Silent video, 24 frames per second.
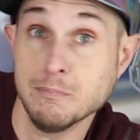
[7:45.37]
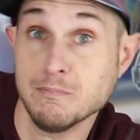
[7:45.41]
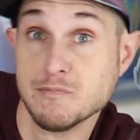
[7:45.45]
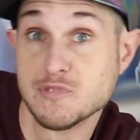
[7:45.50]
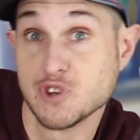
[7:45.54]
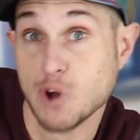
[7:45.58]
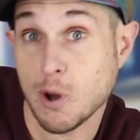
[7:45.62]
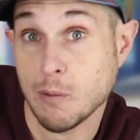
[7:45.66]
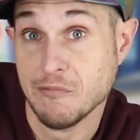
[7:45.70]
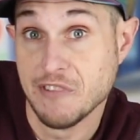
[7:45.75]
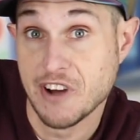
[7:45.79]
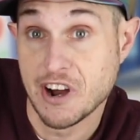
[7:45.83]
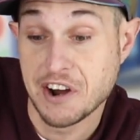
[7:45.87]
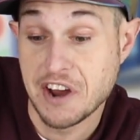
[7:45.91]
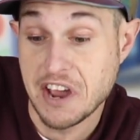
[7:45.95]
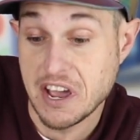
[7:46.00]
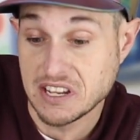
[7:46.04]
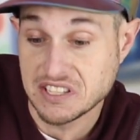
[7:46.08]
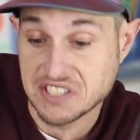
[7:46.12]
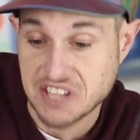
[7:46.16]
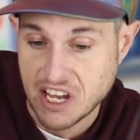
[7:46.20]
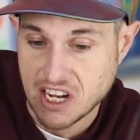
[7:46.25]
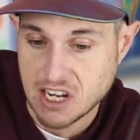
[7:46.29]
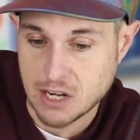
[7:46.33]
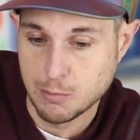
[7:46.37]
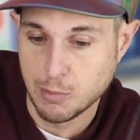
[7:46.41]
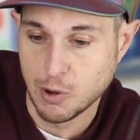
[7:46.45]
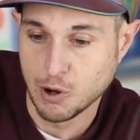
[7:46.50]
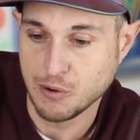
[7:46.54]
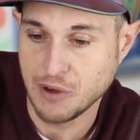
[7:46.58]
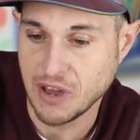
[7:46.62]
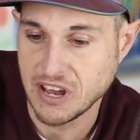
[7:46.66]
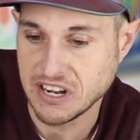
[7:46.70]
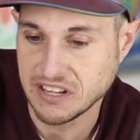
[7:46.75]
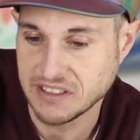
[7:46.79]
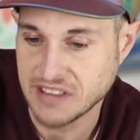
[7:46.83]
So I'm very excited
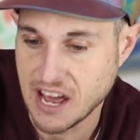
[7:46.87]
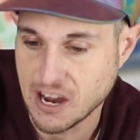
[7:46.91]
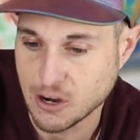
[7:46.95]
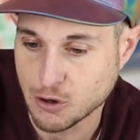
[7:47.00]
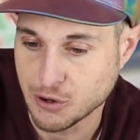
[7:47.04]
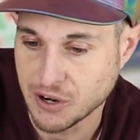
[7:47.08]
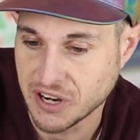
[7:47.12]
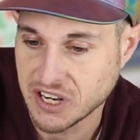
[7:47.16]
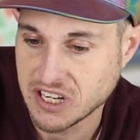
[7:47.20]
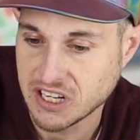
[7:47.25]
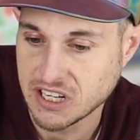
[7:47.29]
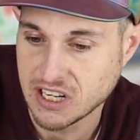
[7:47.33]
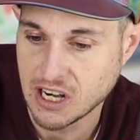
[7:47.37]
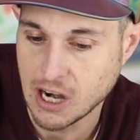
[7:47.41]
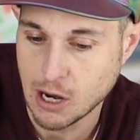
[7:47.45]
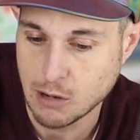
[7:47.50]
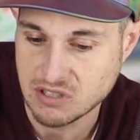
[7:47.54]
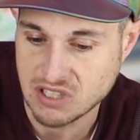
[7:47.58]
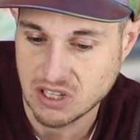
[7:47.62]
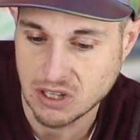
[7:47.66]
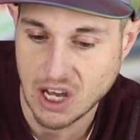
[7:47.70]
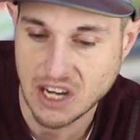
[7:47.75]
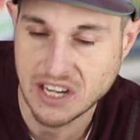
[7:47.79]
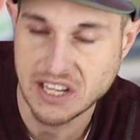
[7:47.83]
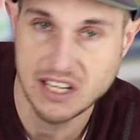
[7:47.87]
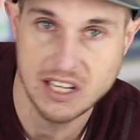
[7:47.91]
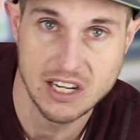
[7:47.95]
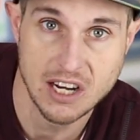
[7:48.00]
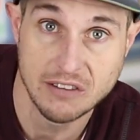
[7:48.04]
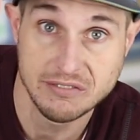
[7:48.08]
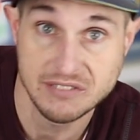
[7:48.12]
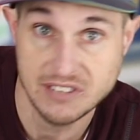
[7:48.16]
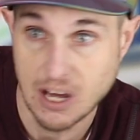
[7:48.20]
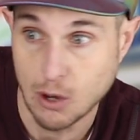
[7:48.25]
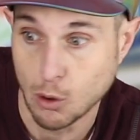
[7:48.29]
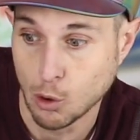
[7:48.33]
about getting that graded, and I was lucky
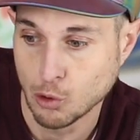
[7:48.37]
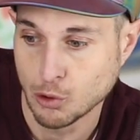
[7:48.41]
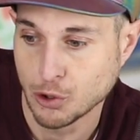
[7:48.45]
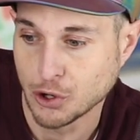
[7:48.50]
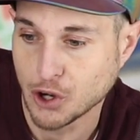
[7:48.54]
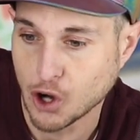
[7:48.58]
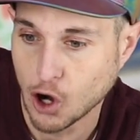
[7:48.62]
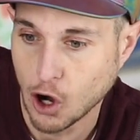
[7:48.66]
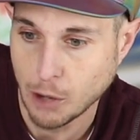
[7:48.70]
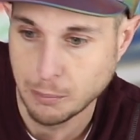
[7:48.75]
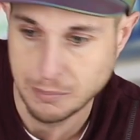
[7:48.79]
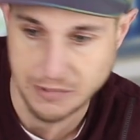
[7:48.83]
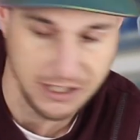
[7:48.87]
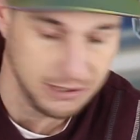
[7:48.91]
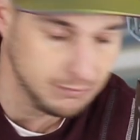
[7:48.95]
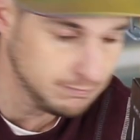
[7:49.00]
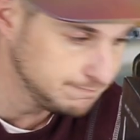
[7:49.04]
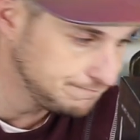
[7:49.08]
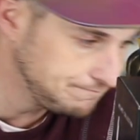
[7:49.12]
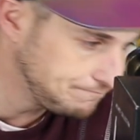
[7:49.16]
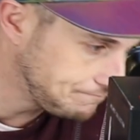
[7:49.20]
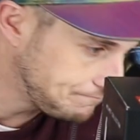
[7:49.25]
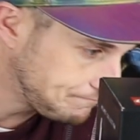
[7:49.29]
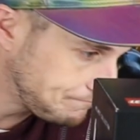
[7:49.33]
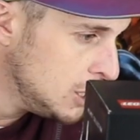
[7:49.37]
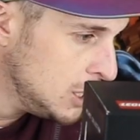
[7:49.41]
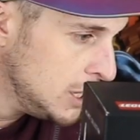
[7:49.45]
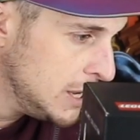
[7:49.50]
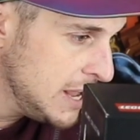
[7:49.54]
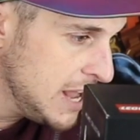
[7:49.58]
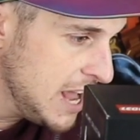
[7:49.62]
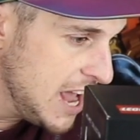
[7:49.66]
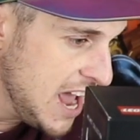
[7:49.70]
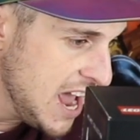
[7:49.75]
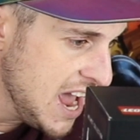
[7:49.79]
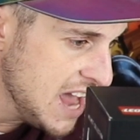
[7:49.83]
enough to own a copy.
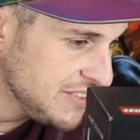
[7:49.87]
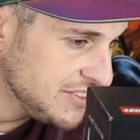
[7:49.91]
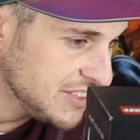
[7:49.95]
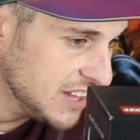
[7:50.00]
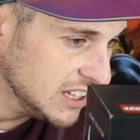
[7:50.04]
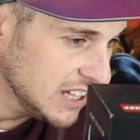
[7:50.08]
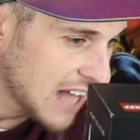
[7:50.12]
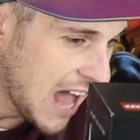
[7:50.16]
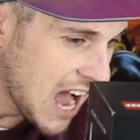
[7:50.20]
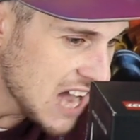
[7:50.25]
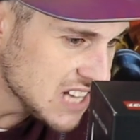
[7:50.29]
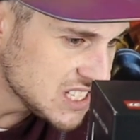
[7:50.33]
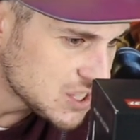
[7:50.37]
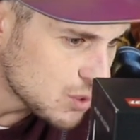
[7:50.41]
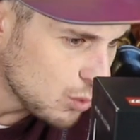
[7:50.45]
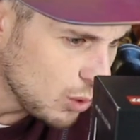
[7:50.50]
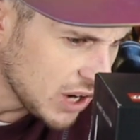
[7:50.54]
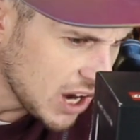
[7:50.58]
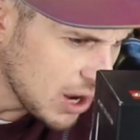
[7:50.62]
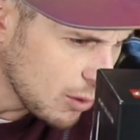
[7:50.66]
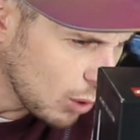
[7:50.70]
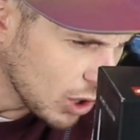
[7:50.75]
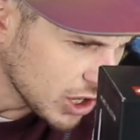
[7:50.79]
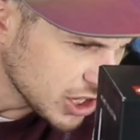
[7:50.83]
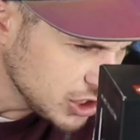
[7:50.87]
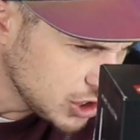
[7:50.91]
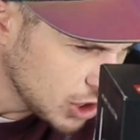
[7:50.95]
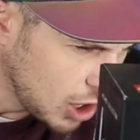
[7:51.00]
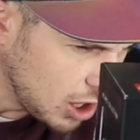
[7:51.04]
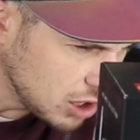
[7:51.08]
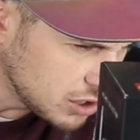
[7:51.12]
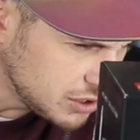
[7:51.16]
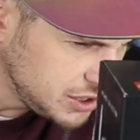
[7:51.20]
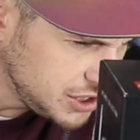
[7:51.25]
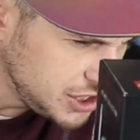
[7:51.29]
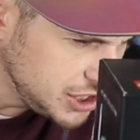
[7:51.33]
And the last one I want to
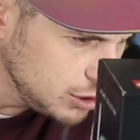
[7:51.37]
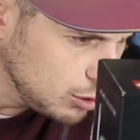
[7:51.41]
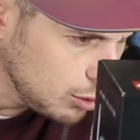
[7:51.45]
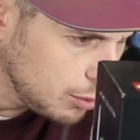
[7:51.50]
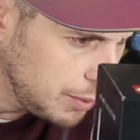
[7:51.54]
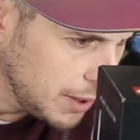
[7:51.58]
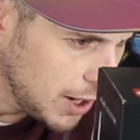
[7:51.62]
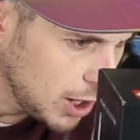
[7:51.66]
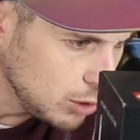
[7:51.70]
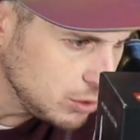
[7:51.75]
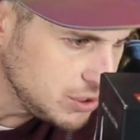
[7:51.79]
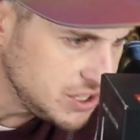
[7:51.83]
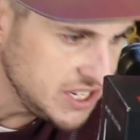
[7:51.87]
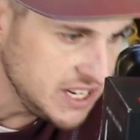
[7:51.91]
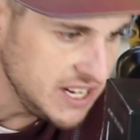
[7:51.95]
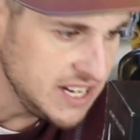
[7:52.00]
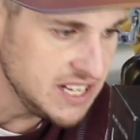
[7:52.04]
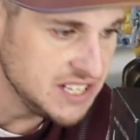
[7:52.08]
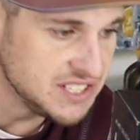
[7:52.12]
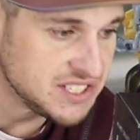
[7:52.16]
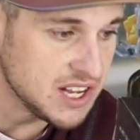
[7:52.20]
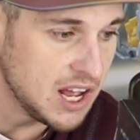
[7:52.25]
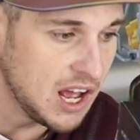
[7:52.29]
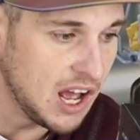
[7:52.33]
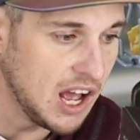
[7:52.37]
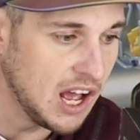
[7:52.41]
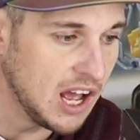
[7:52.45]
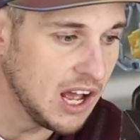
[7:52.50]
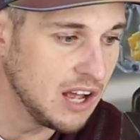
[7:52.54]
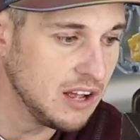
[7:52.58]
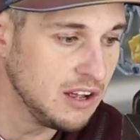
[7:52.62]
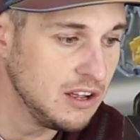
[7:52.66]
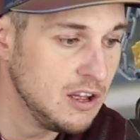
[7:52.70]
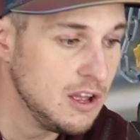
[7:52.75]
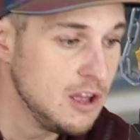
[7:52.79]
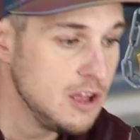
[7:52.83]
talk to you about is
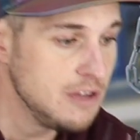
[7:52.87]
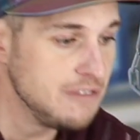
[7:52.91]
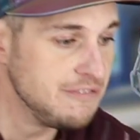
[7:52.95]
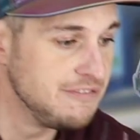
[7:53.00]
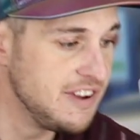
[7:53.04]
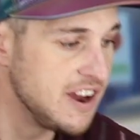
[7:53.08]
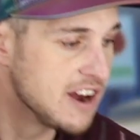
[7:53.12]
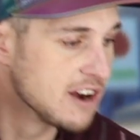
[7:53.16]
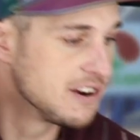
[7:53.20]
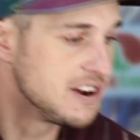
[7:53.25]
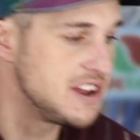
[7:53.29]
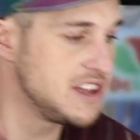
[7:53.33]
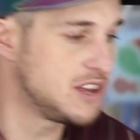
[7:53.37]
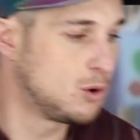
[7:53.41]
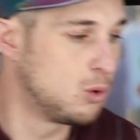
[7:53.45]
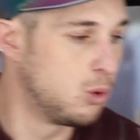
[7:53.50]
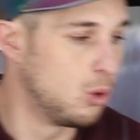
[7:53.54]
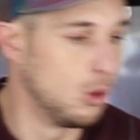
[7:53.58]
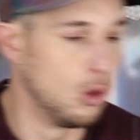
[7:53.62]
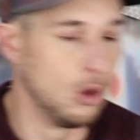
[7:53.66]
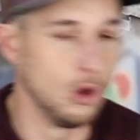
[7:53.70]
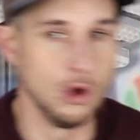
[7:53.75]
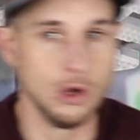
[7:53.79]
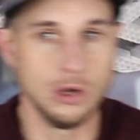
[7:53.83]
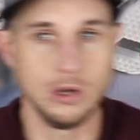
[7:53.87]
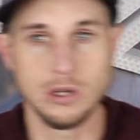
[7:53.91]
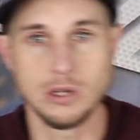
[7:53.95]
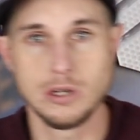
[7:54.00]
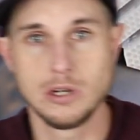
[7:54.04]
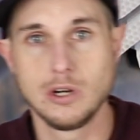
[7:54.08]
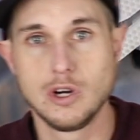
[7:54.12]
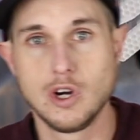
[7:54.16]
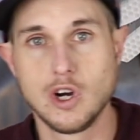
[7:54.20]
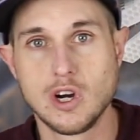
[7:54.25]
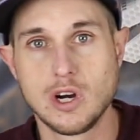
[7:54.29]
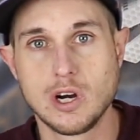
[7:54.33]
a very cool
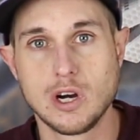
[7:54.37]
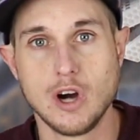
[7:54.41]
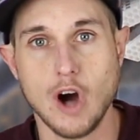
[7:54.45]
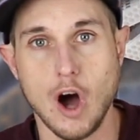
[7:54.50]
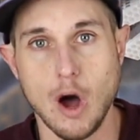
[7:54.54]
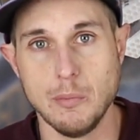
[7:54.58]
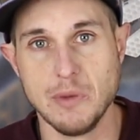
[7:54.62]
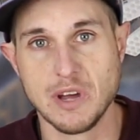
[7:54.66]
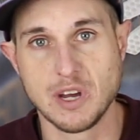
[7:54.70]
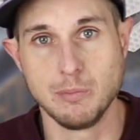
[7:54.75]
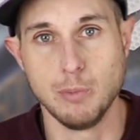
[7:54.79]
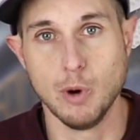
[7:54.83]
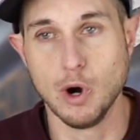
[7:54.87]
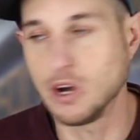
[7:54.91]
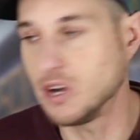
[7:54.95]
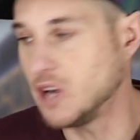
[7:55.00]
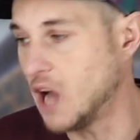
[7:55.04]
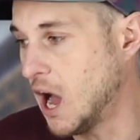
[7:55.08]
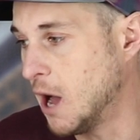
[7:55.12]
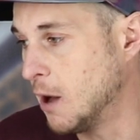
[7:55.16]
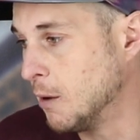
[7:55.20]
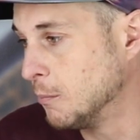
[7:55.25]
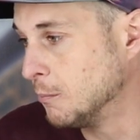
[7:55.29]
comic book.